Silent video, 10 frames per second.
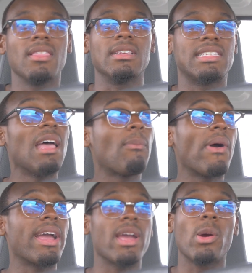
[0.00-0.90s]
The Step
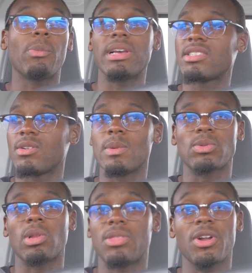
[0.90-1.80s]
Wagon compressor
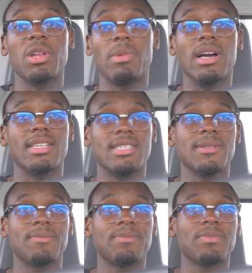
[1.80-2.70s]
was only 30 bucks.
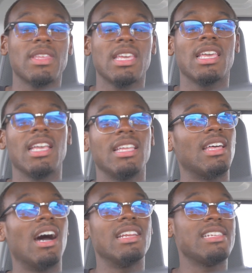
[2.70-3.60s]

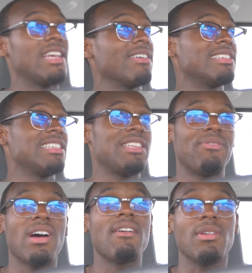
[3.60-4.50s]
The Honda Integra
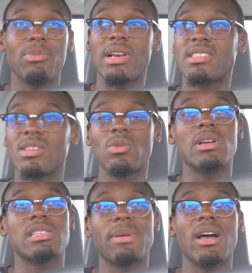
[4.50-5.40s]
DC5 compressor
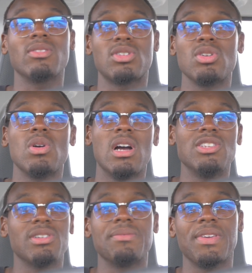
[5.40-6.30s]
was about
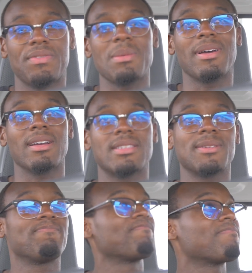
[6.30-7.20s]
250 bucks.